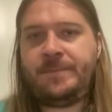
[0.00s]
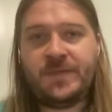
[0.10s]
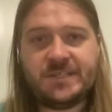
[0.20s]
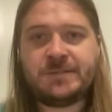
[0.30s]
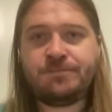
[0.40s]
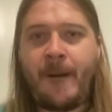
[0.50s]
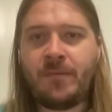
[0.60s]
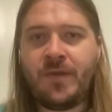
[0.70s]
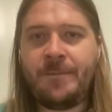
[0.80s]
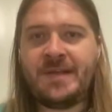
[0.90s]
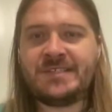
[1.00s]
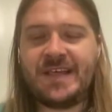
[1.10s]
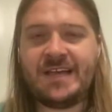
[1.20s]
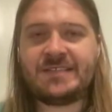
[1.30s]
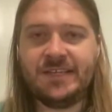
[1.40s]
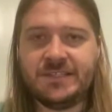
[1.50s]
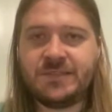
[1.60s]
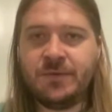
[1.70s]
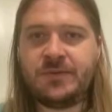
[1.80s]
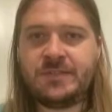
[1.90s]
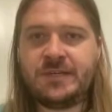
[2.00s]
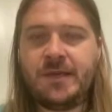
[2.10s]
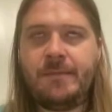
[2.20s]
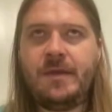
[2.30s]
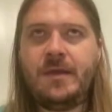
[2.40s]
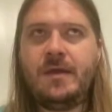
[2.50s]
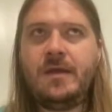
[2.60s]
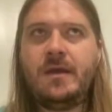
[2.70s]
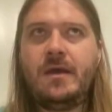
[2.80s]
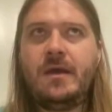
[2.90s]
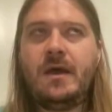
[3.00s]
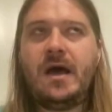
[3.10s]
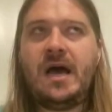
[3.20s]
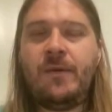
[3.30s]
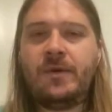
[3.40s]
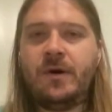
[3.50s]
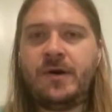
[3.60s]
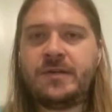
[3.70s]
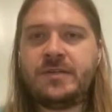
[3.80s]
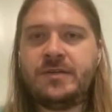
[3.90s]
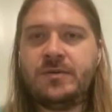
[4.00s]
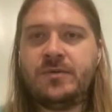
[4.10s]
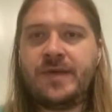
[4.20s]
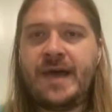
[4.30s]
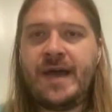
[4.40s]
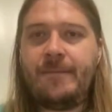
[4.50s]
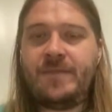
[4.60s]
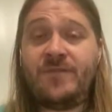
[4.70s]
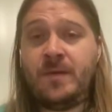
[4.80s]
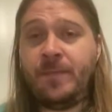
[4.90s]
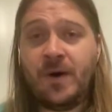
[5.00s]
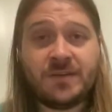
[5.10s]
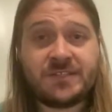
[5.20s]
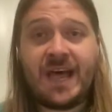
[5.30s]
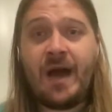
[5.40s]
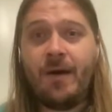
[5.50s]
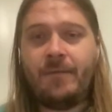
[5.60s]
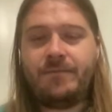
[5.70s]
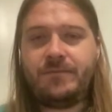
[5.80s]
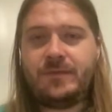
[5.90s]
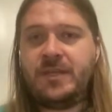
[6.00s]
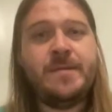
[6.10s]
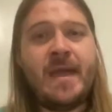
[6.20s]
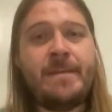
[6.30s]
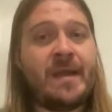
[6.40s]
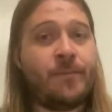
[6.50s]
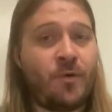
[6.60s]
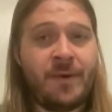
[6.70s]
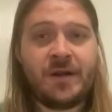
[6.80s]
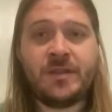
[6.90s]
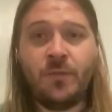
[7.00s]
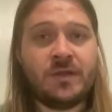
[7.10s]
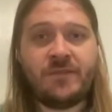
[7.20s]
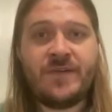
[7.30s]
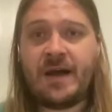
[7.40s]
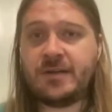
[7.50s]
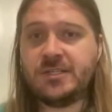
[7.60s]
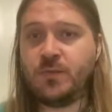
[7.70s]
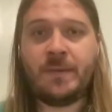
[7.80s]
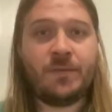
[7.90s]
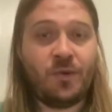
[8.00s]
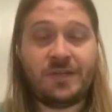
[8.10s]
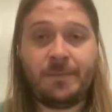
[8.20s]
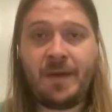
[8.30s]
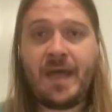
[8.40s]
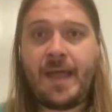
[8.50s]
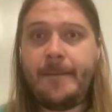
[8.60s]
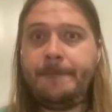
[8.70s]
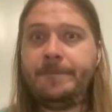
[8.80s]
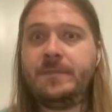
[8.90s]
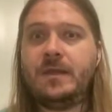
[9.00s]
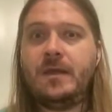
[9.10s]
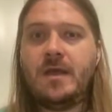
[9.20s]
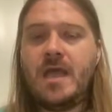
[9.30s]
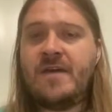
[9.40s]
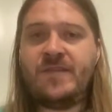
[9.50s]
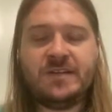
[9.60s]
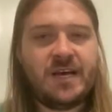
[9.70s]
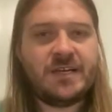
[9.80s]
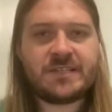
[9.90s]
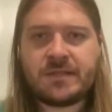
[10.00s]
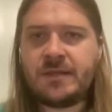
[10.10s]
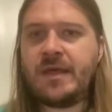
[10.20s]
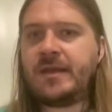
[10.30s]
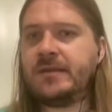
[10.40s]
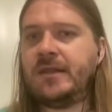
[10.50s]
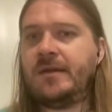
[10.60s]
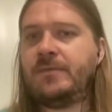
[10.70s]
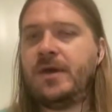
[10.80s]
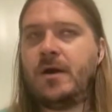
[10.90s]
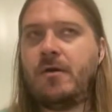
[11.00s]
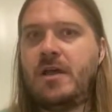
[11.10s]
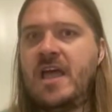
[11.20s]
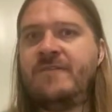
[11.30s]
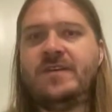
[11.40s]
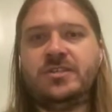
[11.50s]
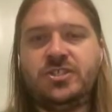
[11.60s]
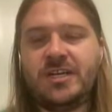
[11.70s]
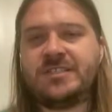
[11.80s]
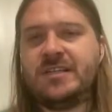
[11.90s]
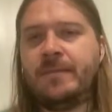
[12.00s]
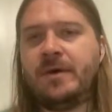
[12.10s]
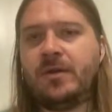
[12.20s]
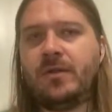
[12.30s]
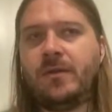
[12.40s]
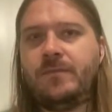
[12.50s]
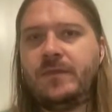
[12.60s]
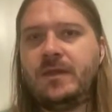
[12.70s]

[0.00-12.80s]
this is probably Pitt's last season with the team. I would argue that if he balls out, he may make more money than what the Falcons would be willing to pay. If he doesn't, then they can let him go. If he's just in the middle,